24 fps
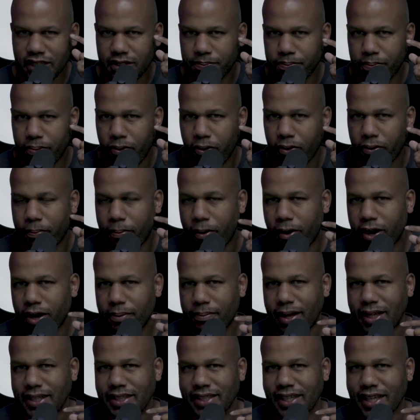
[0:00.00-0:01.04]
part of
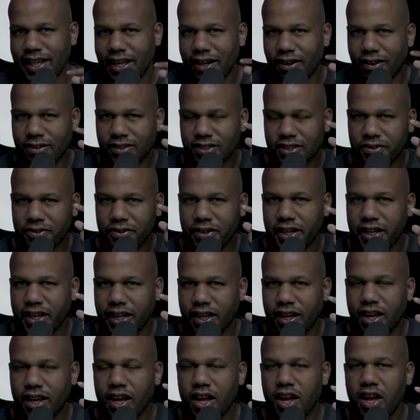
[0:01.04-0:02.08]
my skin on screen,
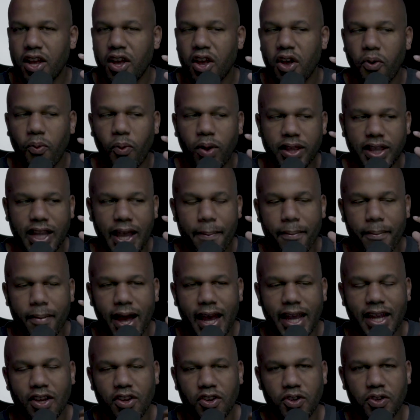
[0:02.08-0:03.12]
what they
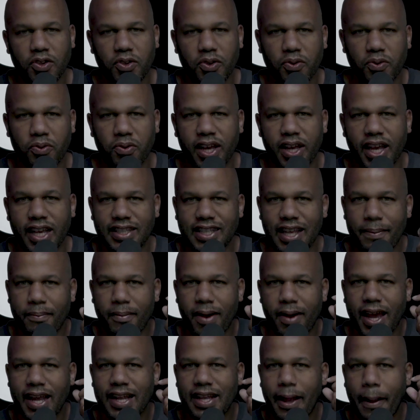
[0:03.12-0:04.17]
might do is they
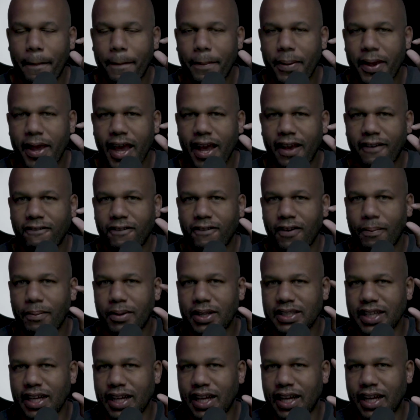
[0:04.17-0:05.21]
might pick from
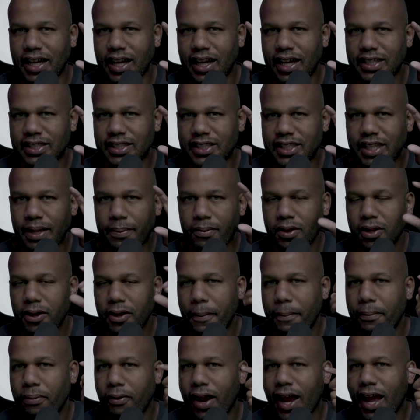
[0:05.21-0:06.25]
a similar
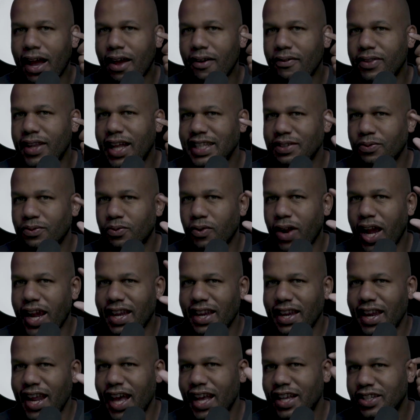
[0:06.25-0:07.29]
brown that's right
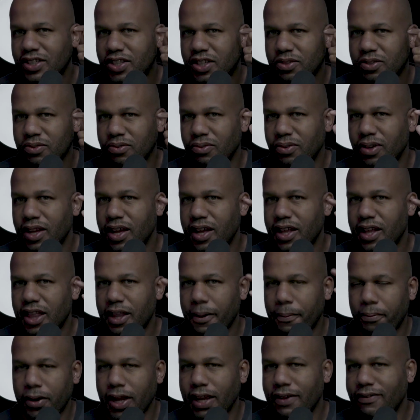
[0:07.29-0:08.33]
next to the
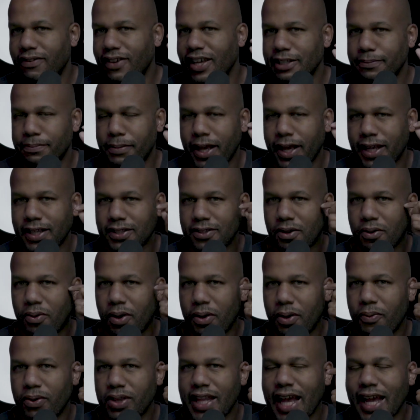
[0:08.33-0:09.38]
previous pixel.
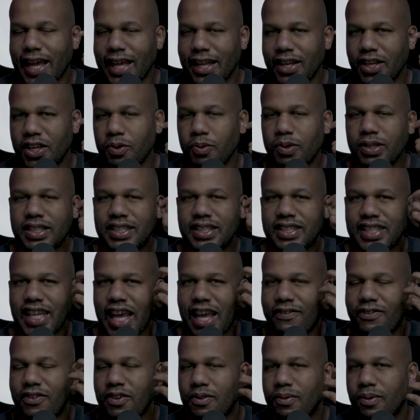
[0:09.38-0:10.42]
And what that can do is
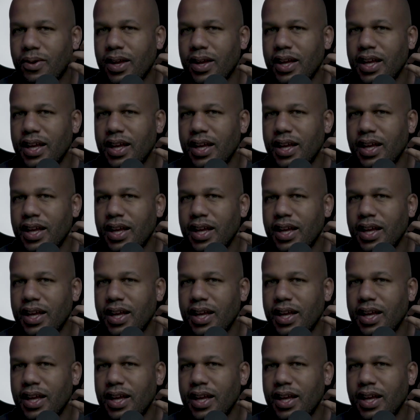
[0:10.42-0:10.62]
save you